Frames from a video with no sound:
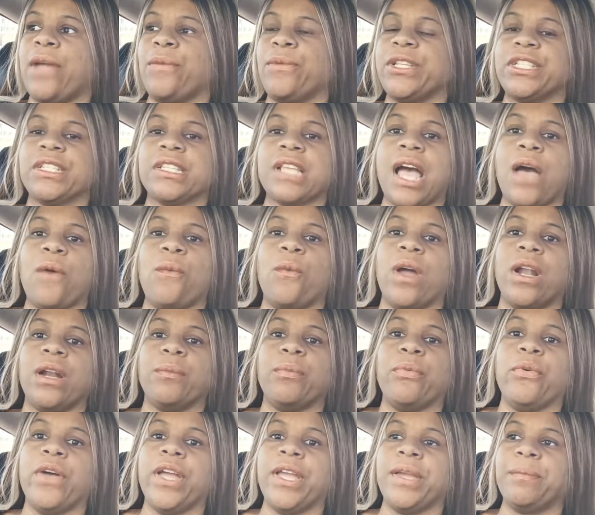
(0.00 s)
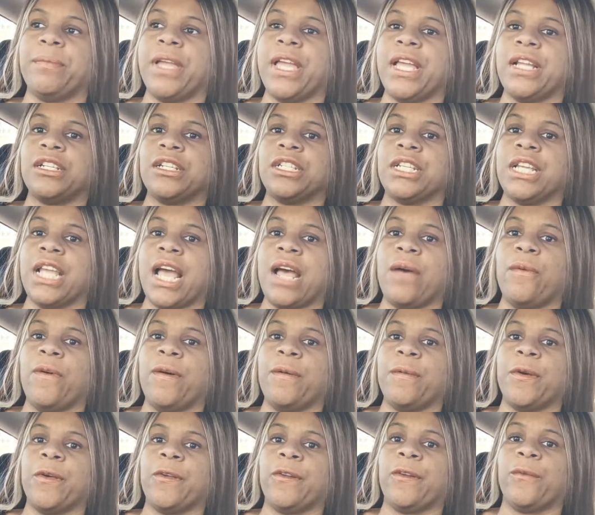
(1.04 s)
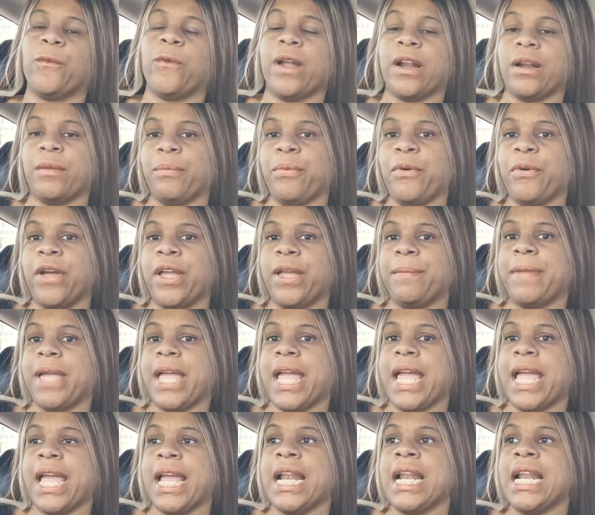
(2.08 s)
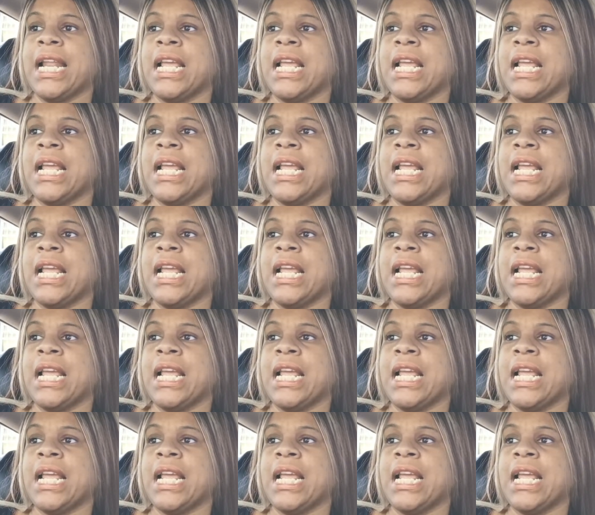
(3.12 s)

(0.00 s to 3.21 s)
We just had one appointment. She had one appointment.